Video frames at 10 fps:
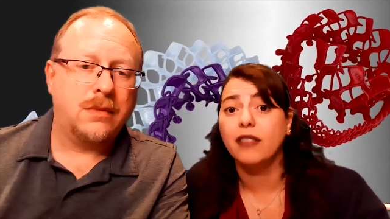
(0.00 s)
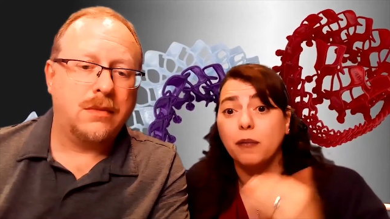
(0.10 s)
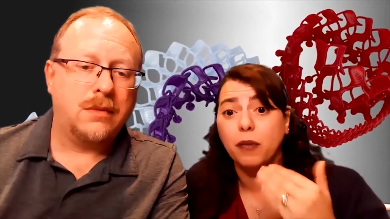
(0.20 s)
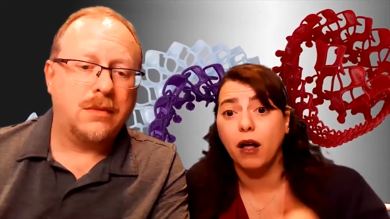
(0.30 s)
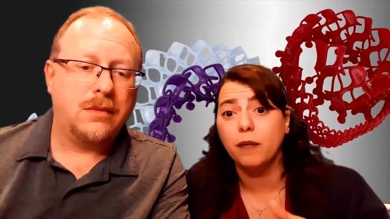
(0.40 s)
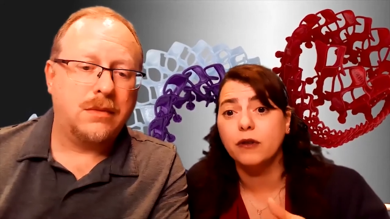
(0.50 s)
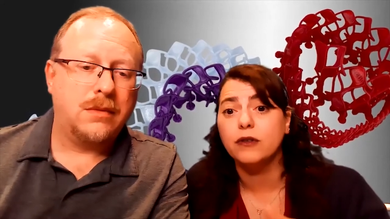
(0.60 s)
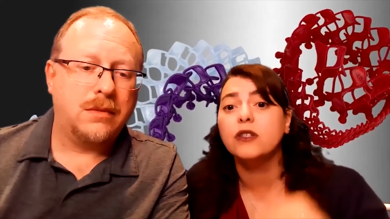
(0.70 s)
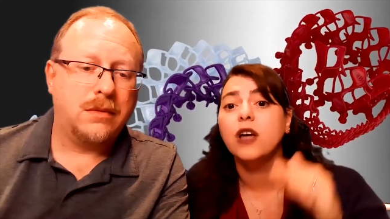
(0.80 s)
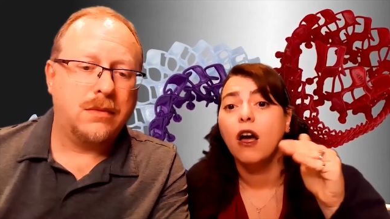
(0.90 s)
Speaker 1: blog
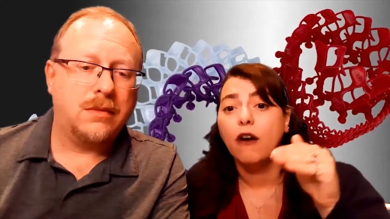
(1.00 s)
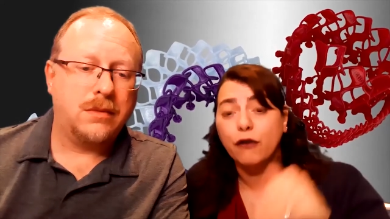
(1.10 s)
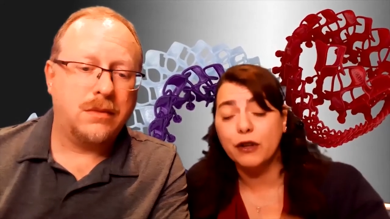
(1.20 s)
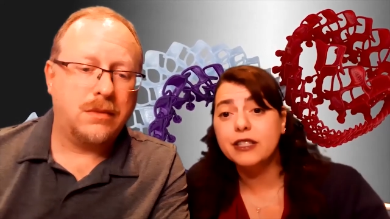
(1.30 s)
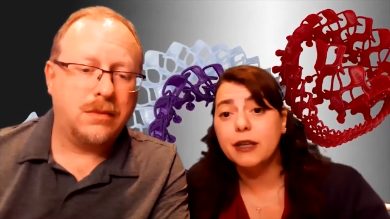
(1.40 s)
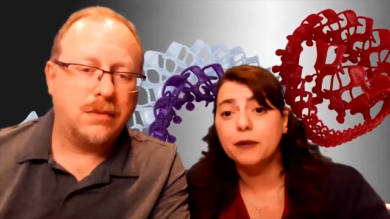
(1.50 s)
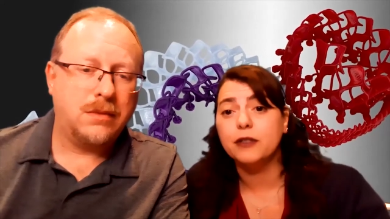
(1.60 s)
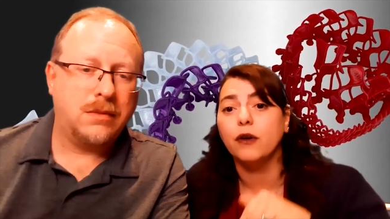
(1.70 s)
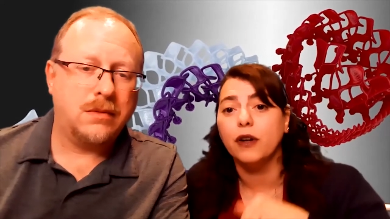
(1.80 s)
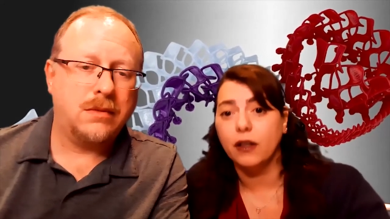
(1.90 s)
post for this
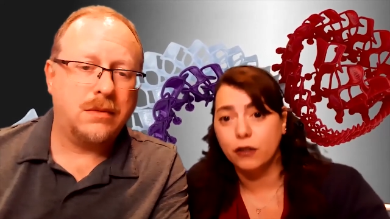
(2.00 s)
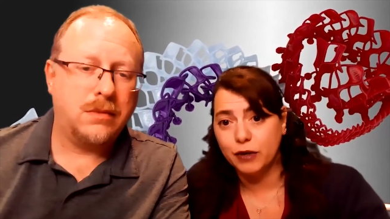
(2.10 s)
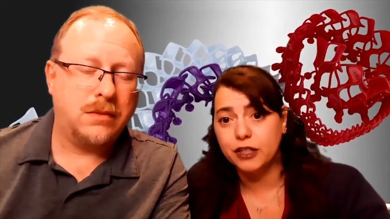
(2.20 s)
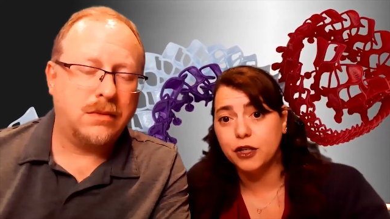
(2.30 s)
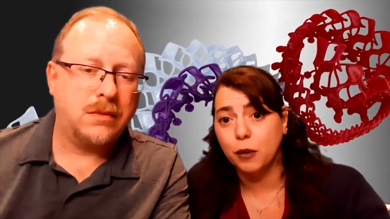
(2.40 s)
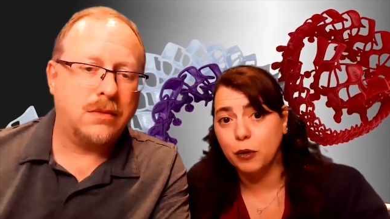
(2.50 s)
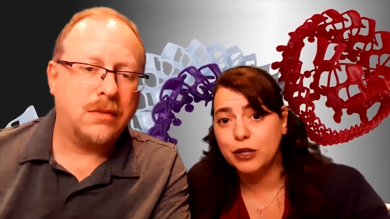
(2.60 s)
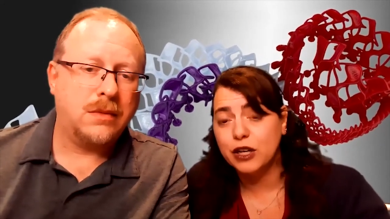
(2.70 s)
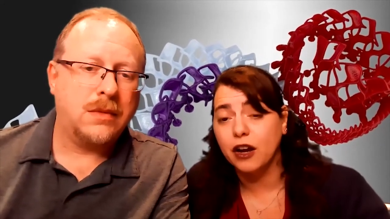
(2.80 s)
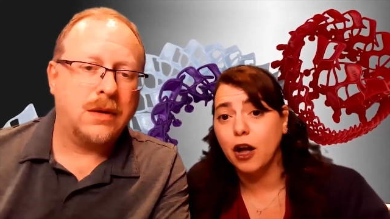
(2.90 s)
episode at
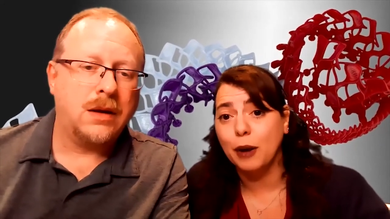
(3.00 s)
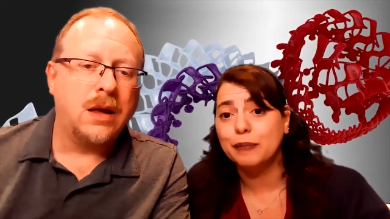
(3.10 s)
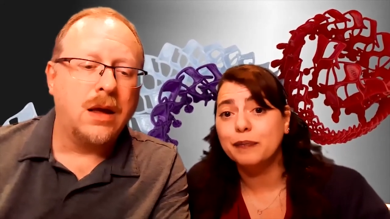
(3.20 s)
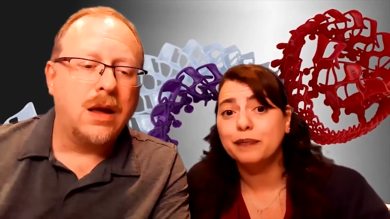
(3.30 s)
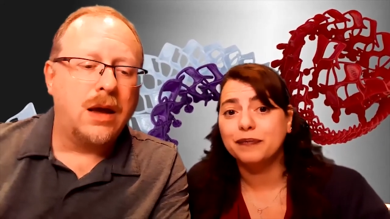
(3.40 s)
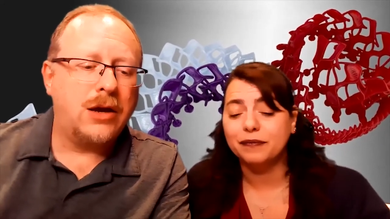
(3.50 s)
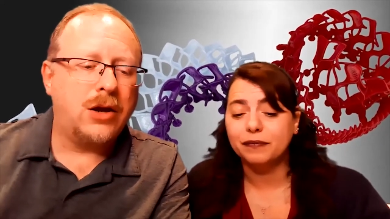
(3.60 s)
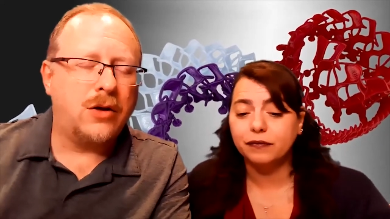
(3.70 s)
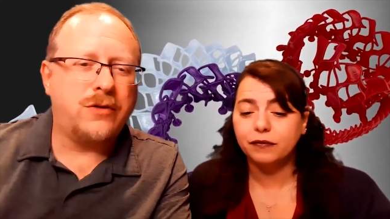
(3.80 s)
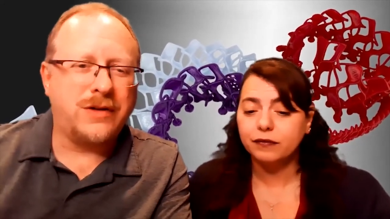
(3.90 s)
3dstartpoint.com.
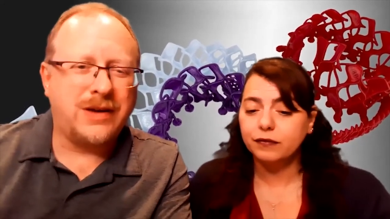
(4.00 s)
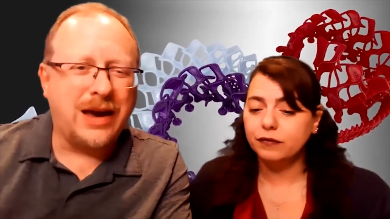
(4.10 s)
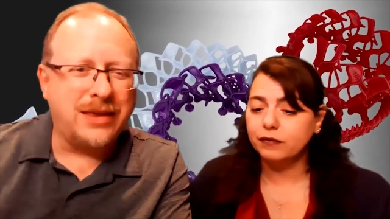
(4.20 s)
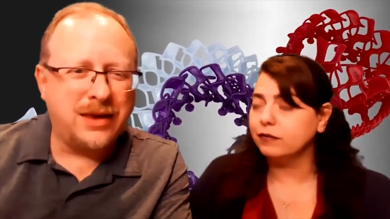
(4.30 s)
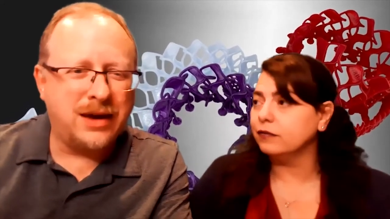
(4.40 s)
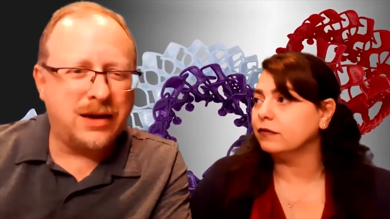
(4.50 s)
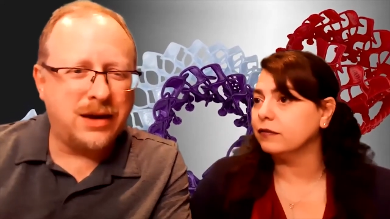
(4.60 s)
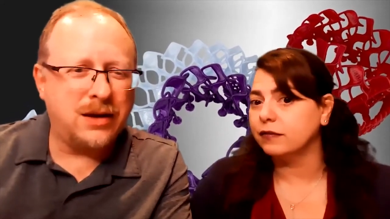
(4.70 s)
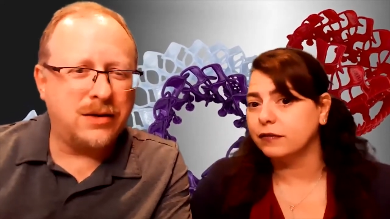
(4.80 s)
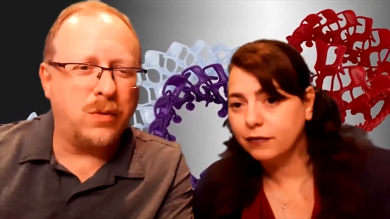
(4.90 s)
Speaker 2: And Tracy, I think
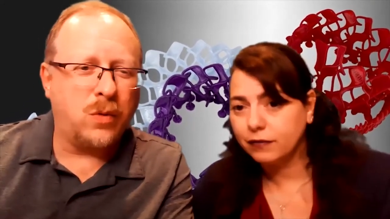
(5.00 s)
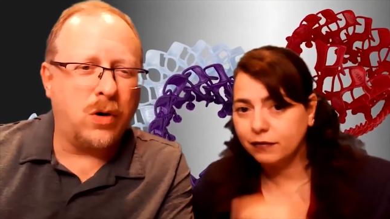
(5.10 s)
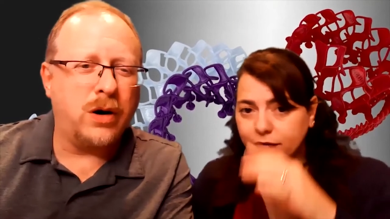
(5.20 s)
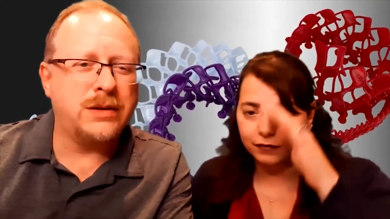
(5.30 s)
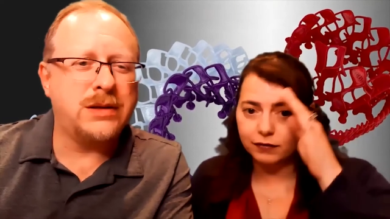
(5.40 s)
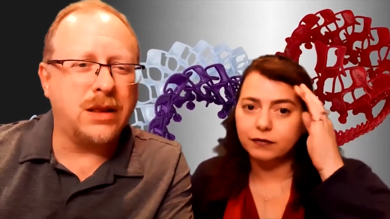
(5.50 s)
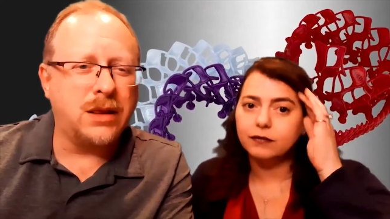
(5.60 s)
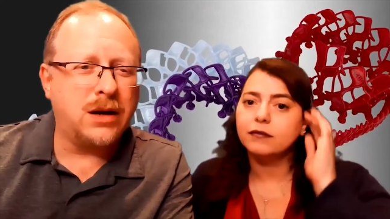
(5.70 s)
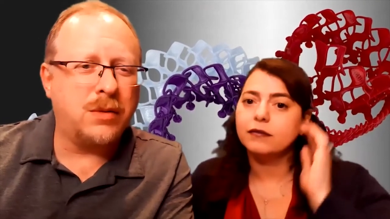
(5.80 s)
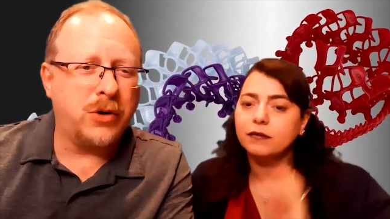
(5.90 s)
it warrants a
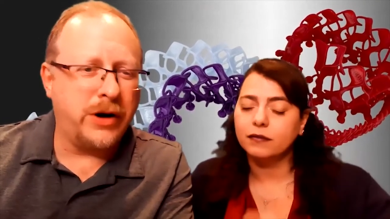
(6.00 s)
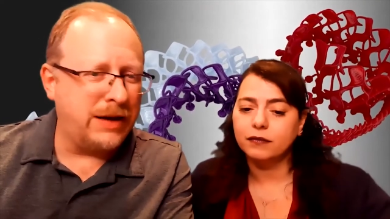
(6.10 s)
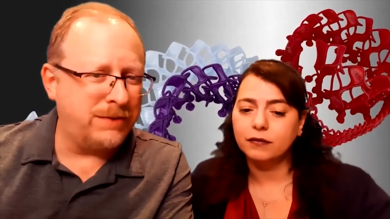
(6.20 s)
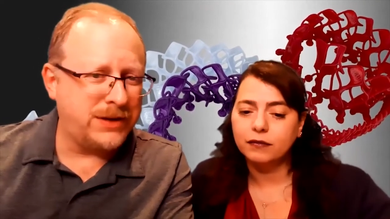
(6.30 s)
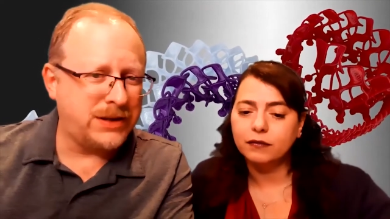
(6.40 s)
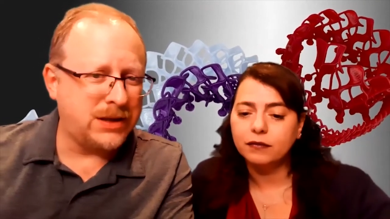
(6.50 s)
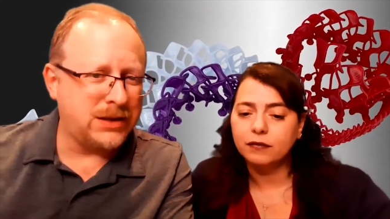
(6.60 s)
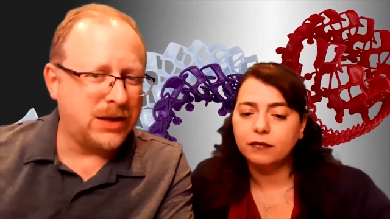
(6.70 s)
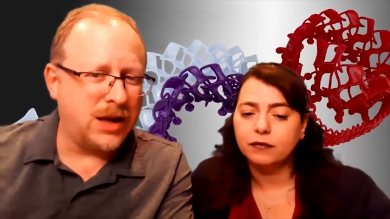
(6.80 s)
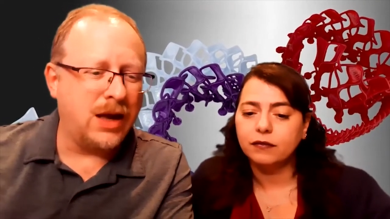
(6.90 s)
little more
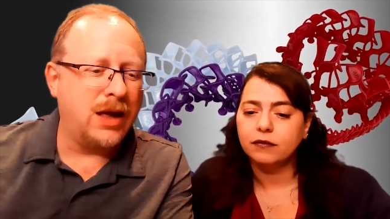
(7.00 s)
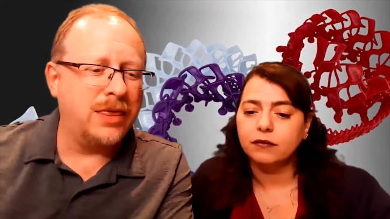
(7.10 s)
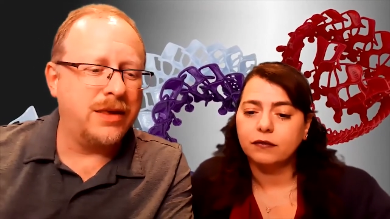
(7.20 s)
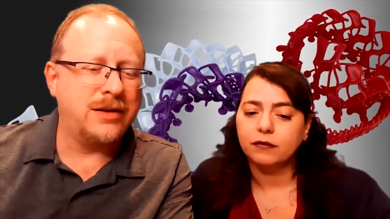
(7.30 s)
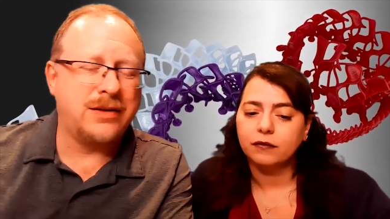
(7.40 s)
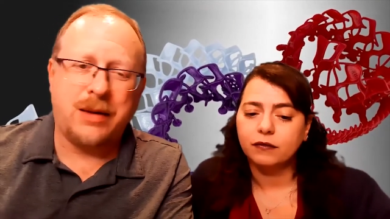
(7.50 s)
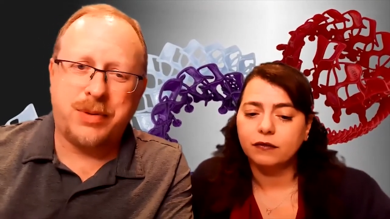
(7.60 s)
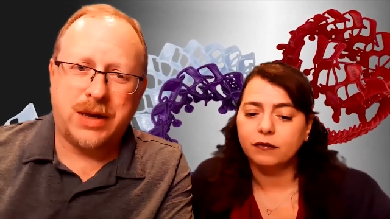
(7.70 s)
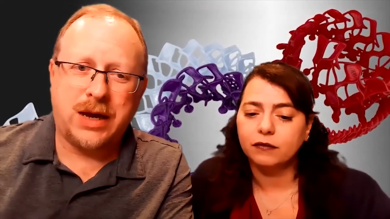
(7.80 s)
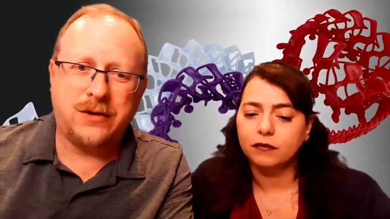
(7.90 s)
emphasis on this
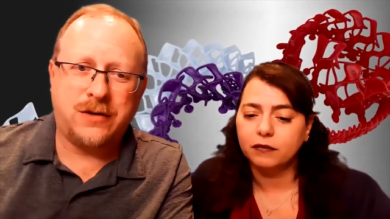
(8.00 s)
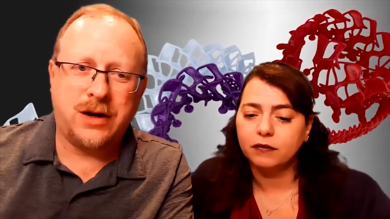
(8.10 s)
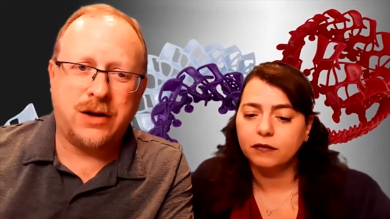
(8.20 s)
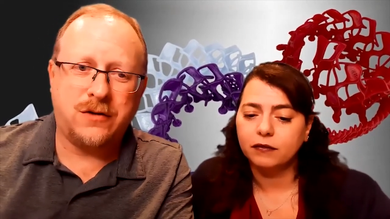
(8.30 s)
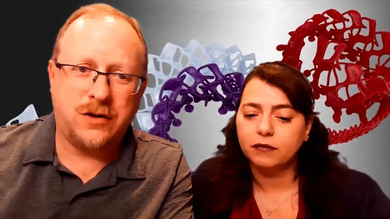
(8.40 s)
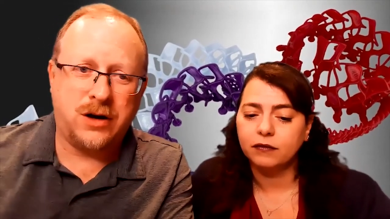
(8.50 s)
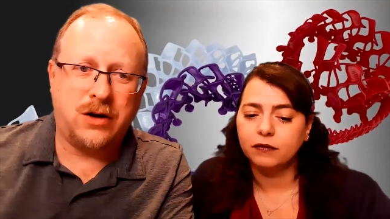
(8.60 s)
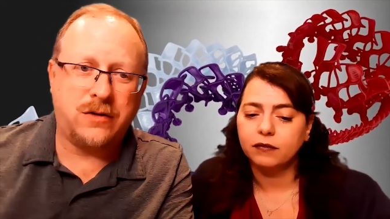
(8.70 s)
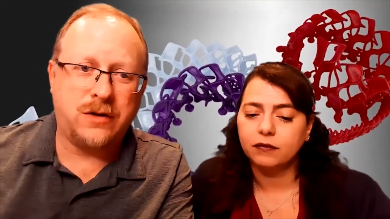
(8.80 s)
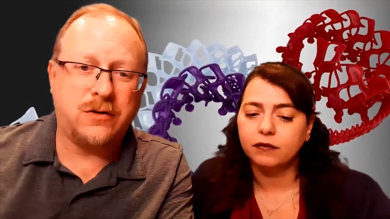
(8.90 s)
application
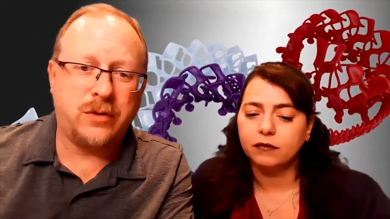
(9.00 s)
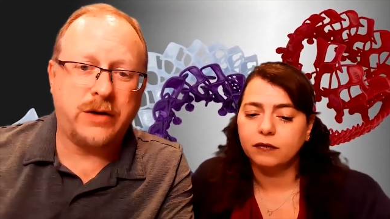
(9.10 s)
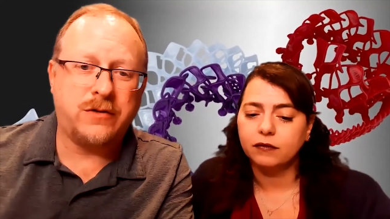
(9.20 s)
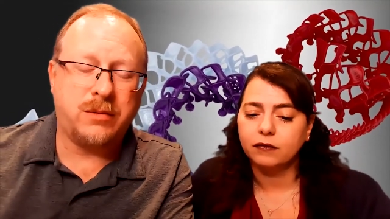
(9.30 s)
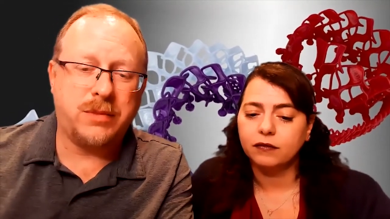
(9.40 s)
engineer situation,